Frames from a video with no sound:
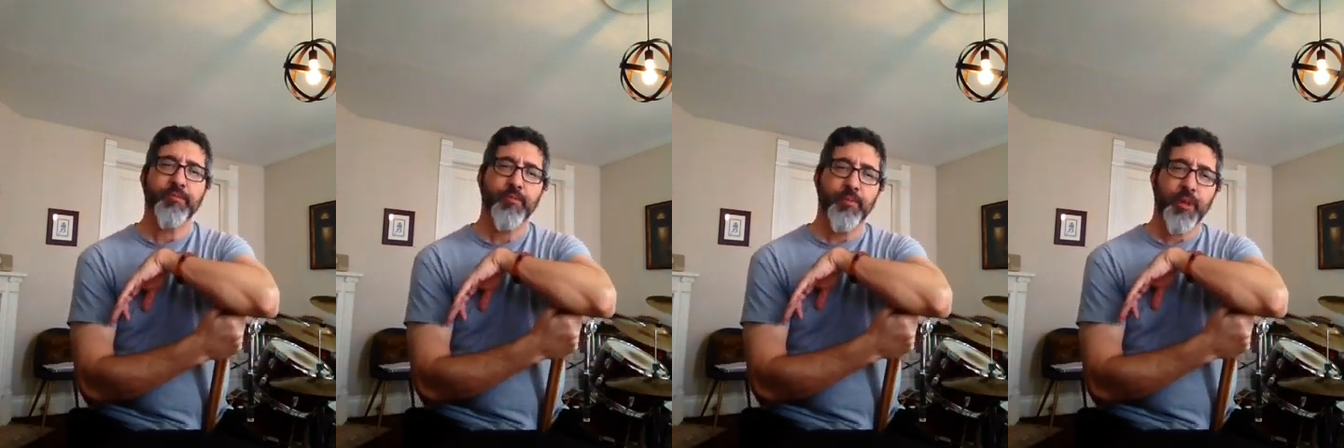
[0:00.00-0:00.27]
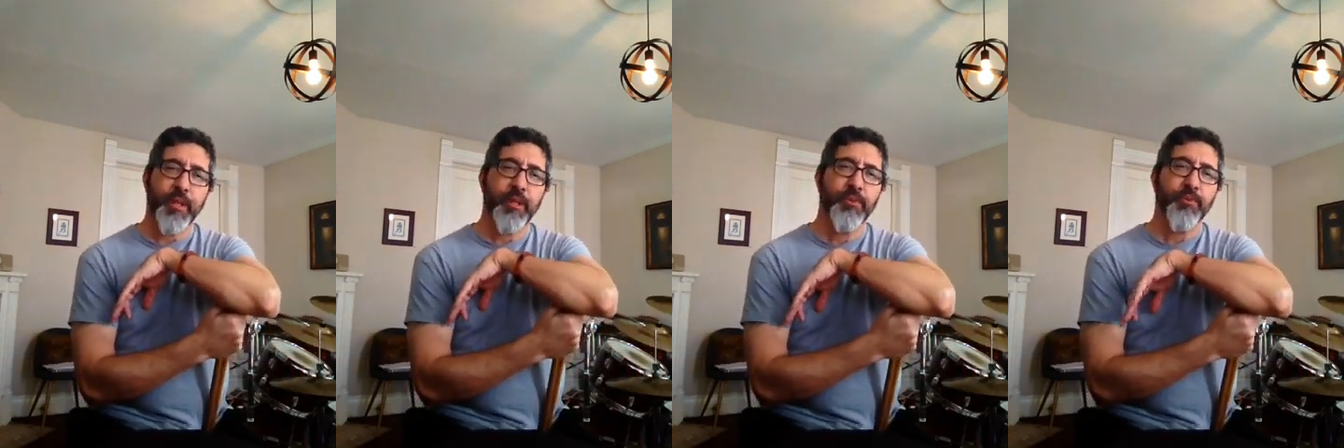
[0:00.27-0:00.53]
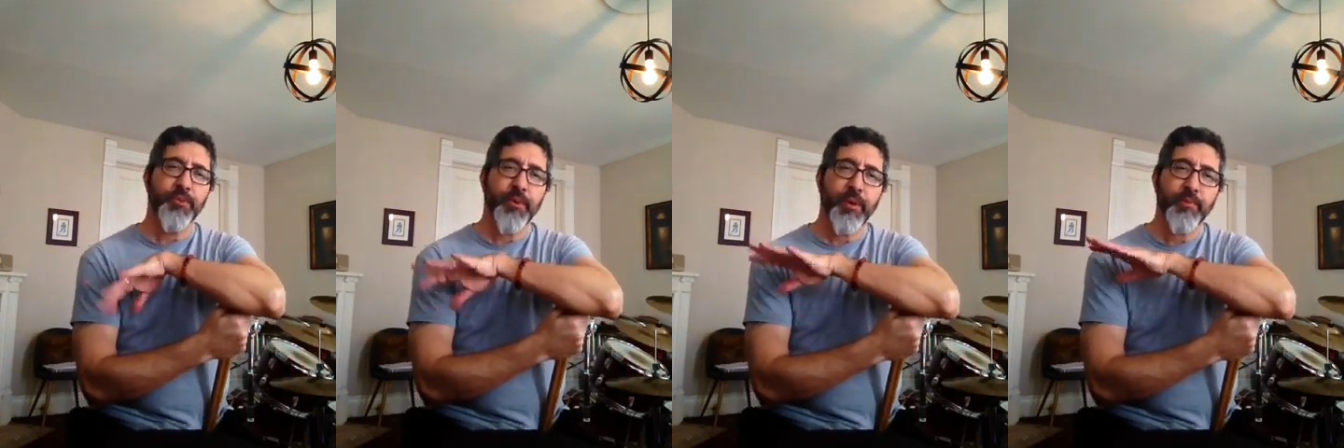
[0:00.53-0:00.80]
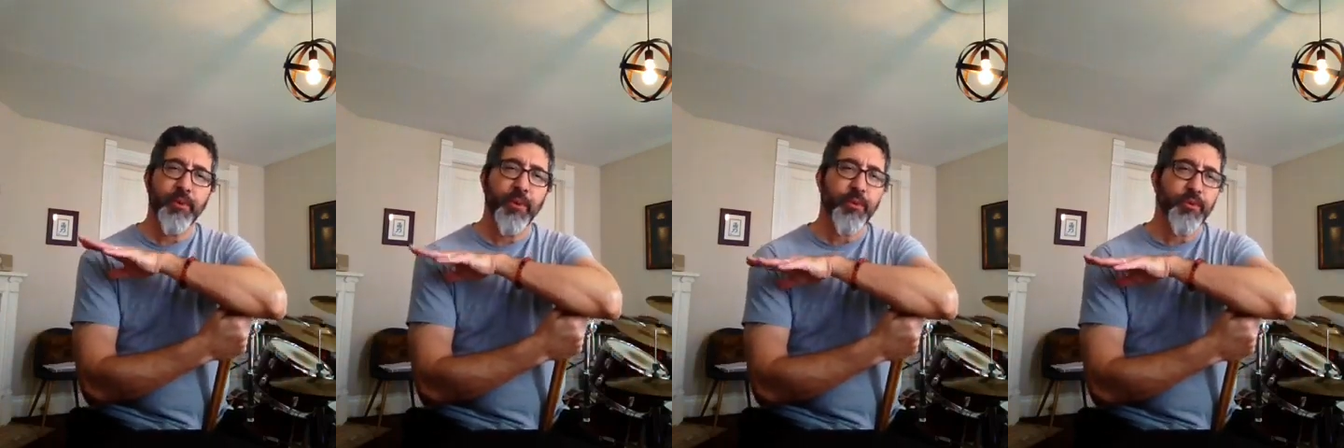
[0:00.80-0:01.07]
Okay, so you
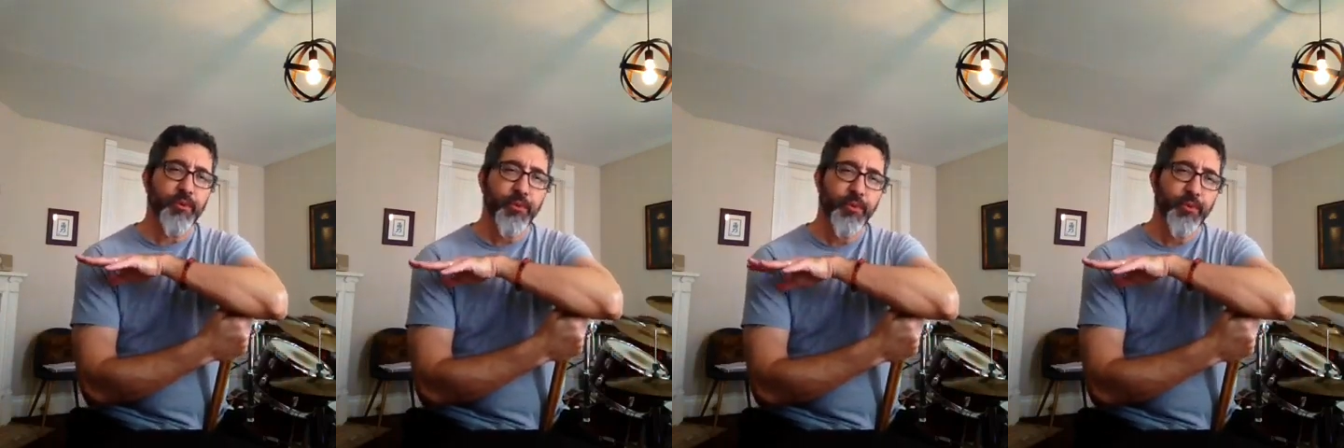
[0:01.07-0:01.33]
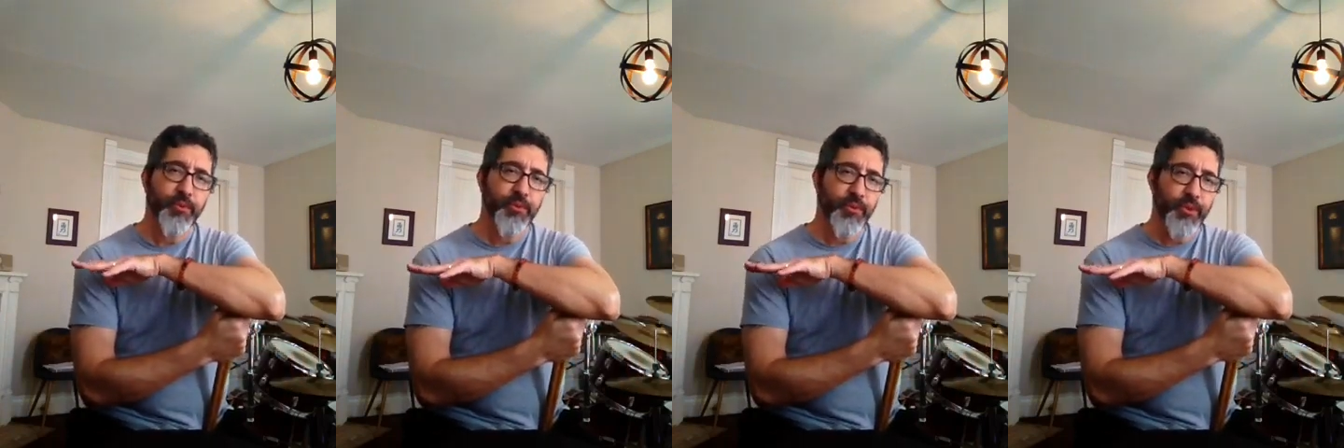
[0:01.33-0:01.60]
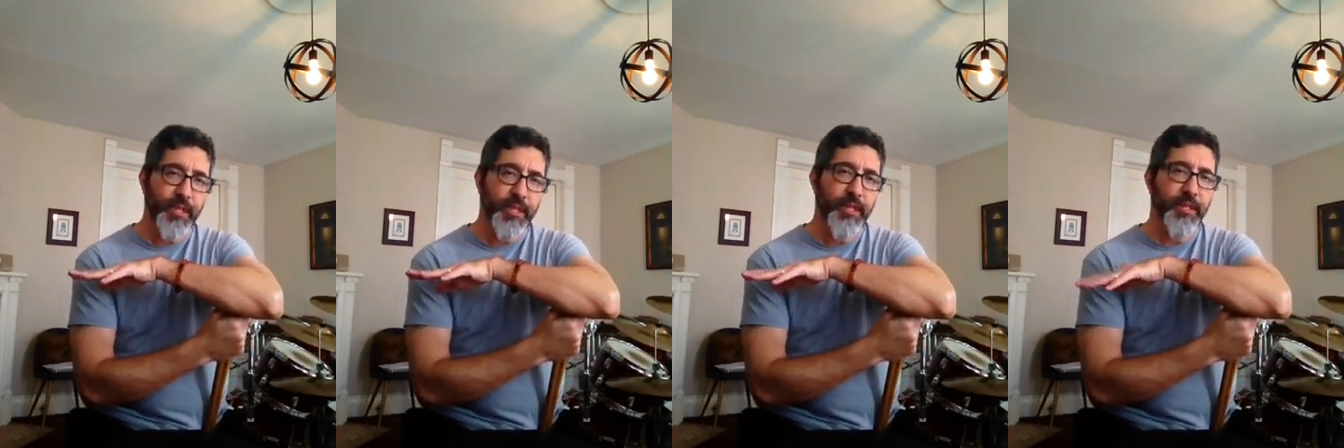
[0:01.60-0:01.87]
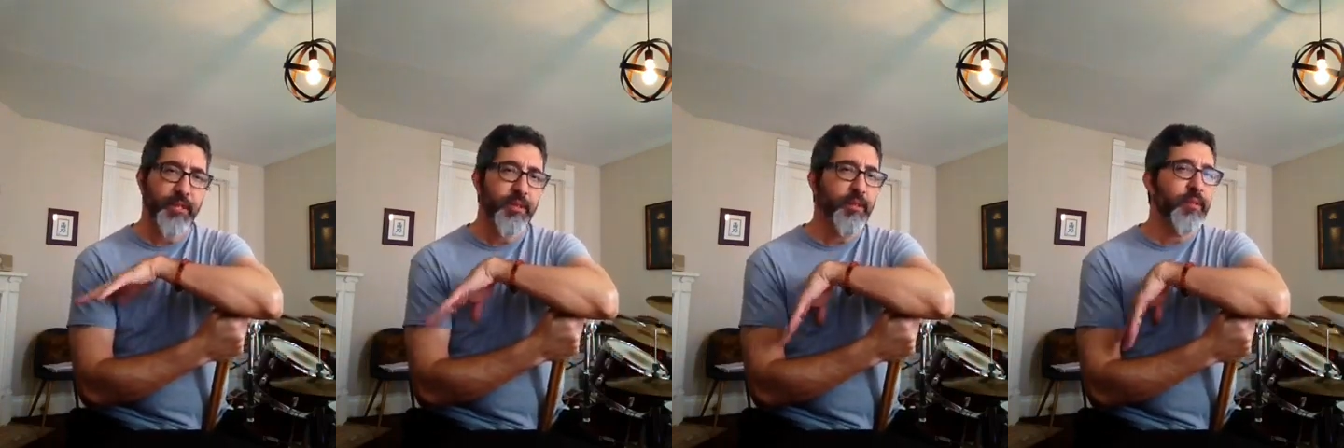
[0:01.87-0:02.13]
have all the tools you
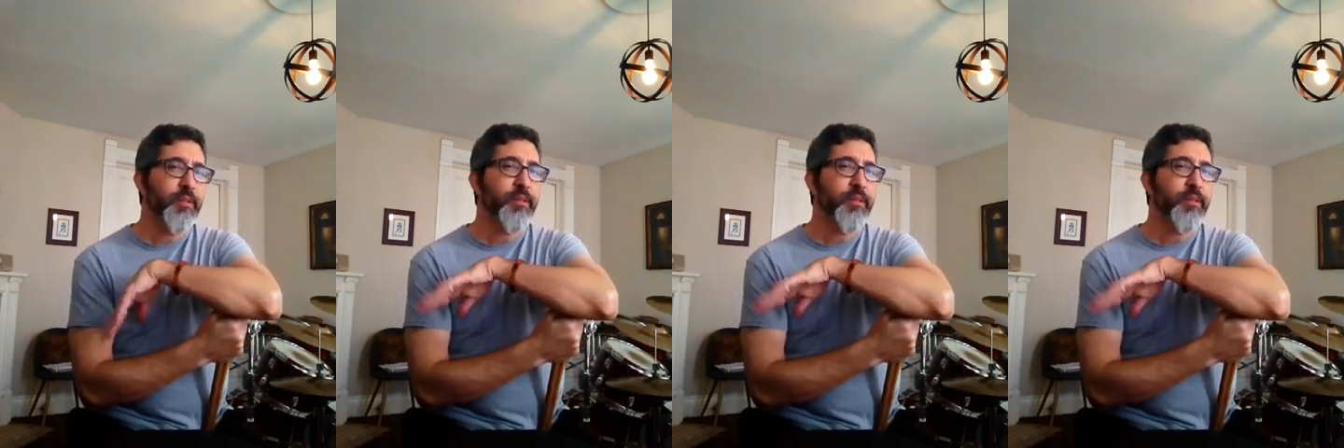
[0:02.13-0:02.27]
need.